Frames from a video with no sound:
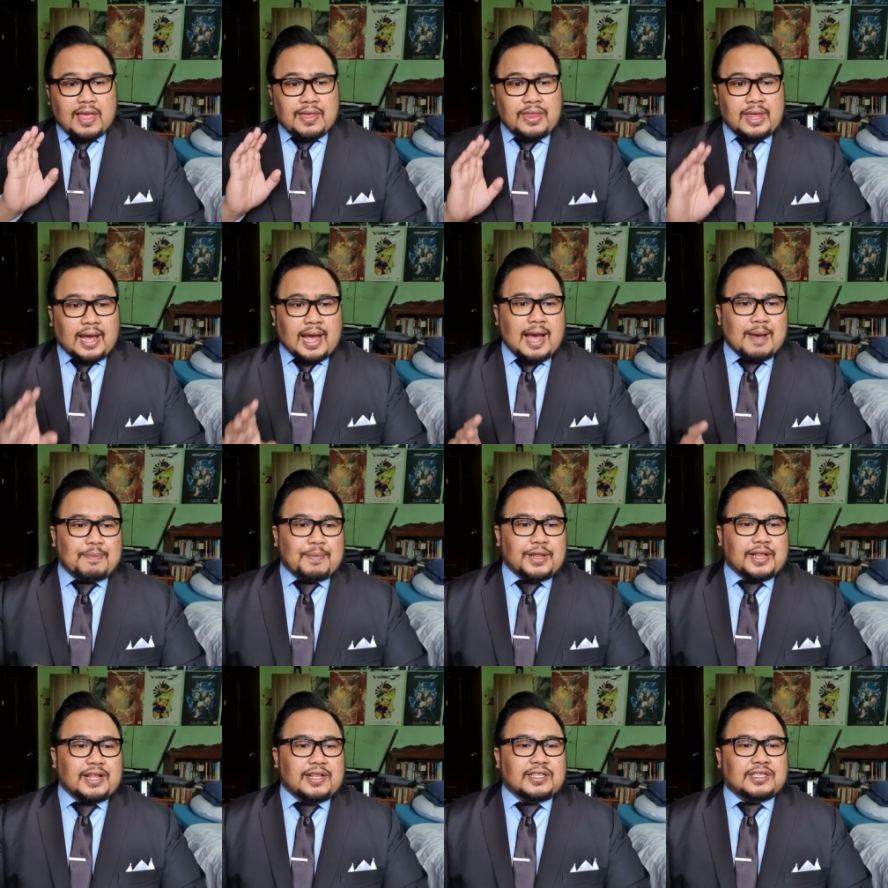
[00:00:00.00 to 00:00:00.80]
The
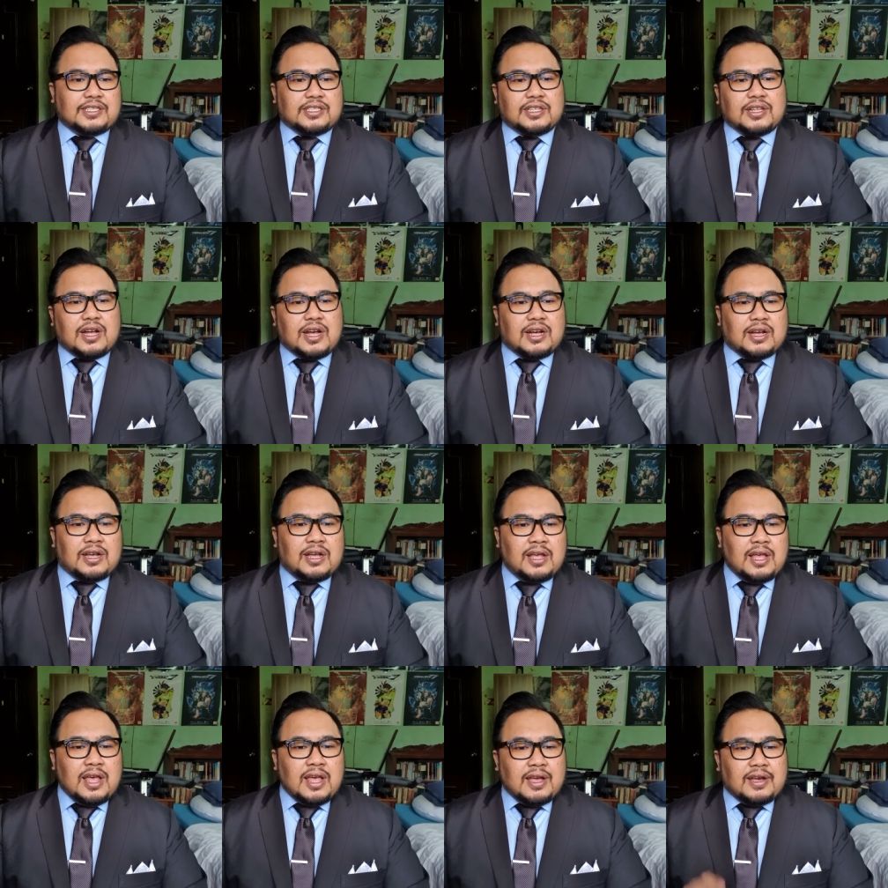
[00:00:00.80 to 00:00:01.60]
capital stock
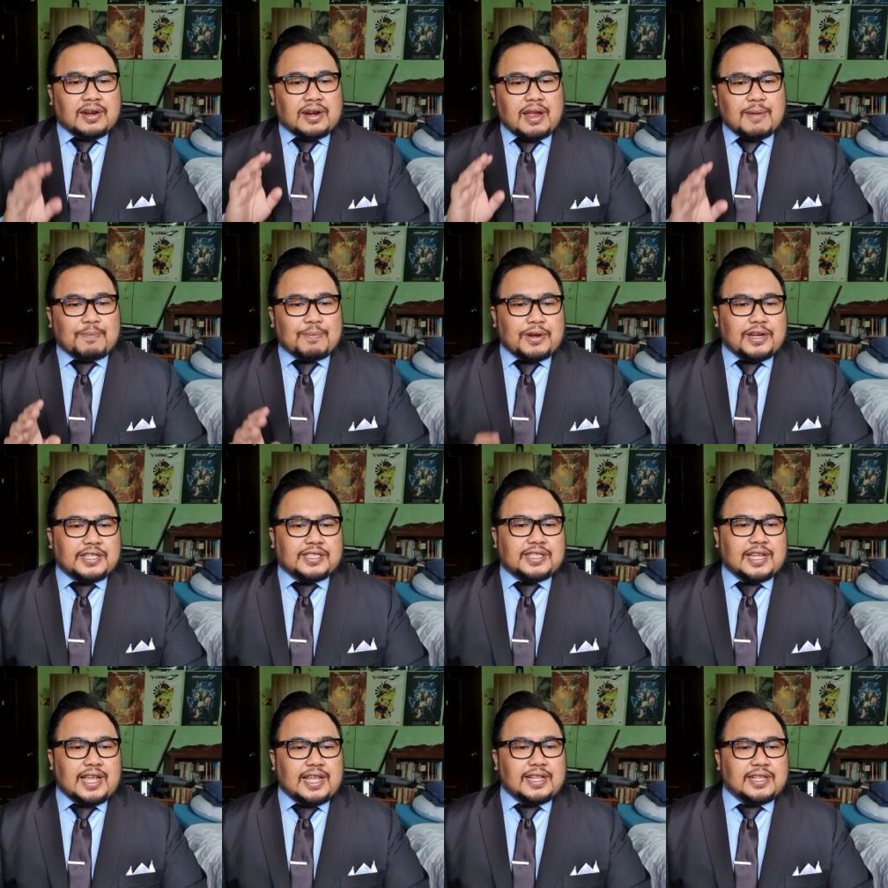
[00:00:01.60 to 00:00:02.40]

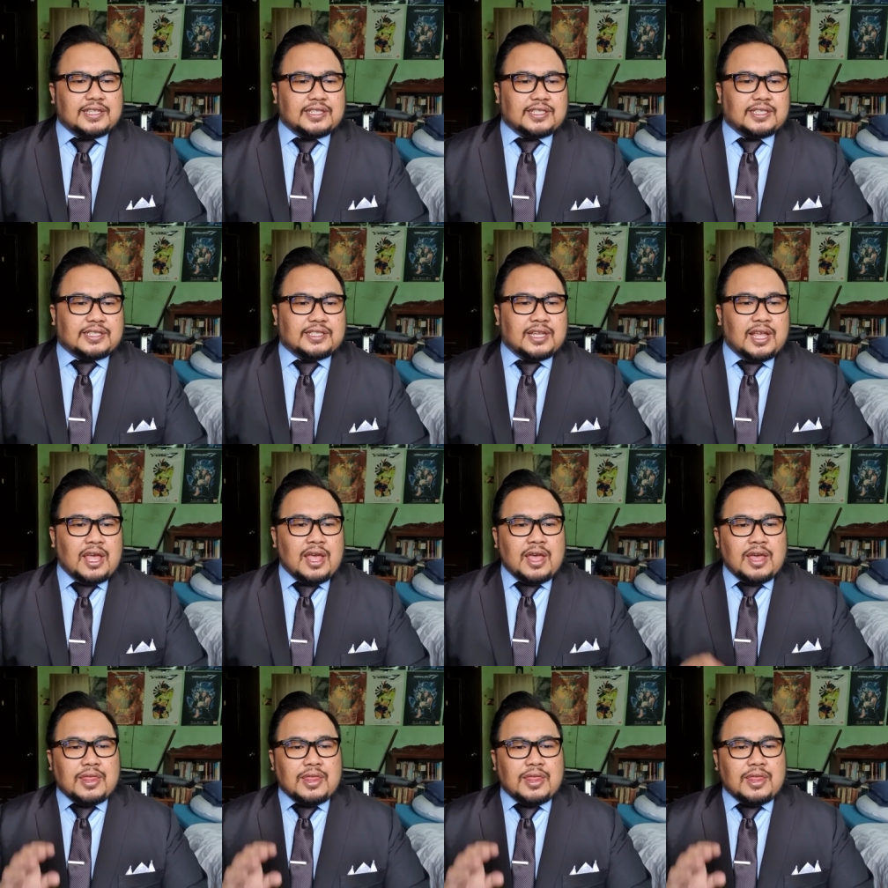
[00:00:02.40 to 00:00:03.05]
represents